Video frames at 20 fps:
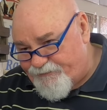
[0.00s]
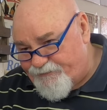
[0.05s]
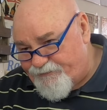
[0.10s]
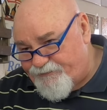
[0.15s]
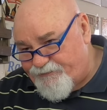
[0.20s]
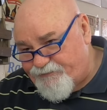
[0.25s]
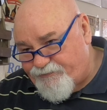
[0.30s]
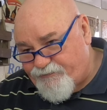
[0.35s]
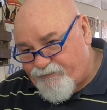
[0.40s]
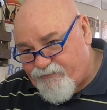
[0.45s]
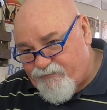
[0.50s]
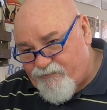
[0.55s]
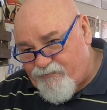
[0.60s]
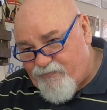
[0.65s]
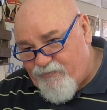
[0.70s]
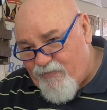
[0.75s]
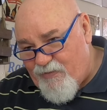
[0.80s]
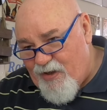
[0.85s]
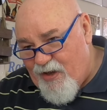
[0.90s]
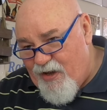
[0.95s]
it.
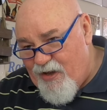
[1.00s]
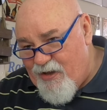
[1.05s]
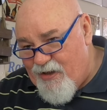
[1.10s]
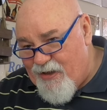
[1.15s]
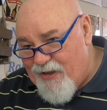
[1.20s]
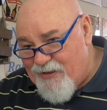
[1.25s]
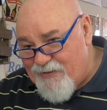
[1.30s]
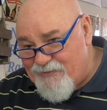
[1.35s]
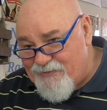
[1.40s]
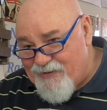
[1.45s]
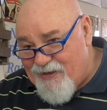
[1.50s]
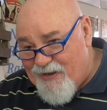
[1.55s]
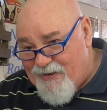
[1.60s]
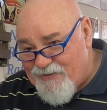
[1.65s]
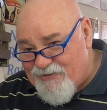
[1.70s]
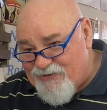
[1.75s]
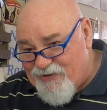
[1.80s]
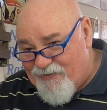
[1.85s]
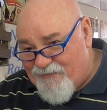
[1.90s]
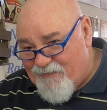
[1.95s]
That
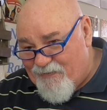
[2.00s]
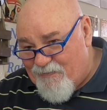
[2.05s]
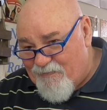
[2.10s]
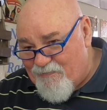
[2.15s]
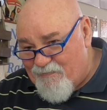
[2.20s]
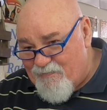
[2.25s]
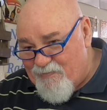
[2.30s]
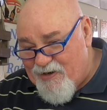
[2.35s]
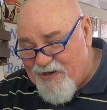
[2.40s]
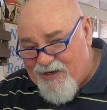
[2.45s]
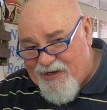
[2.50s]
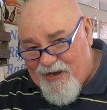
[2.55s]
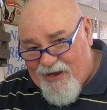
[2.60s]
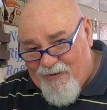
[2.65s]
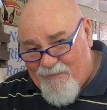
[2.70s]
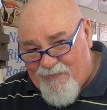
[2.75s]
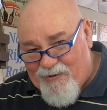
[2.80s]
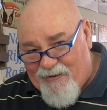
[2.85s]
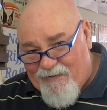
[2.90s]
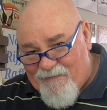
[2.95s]
sort of made it
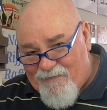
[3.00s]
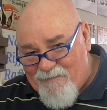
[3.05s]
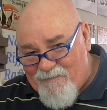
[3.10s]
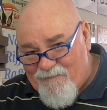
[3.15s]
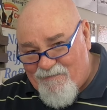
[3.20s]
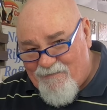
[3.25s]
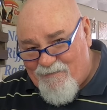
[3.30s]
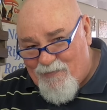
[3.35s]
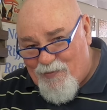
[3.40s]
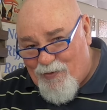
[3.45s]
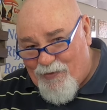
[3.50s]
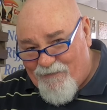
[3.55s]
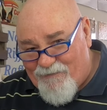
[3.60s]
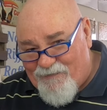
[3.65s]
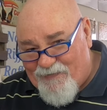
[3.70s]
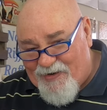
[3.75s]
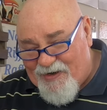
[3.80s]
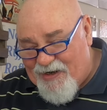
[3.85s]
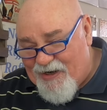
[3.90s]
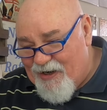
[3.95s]
a bit more
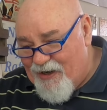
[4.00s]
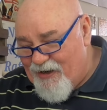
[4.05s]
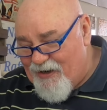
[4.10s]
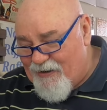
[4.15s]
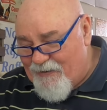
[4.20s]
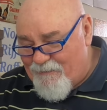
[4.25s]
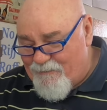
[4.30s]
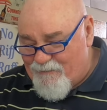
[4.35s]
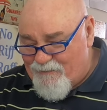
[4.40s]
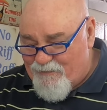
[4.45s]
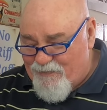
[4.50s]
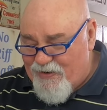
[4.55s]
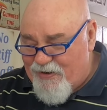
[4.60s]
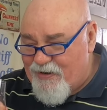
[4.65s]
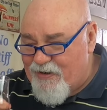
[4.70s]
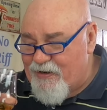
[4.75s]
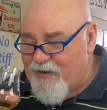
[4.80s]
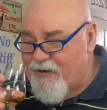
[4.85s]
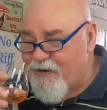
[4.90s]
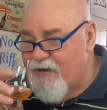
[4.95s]
vanilla.
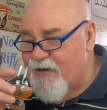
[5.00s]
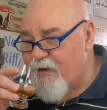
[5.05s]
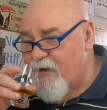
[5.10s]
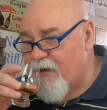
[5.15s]
You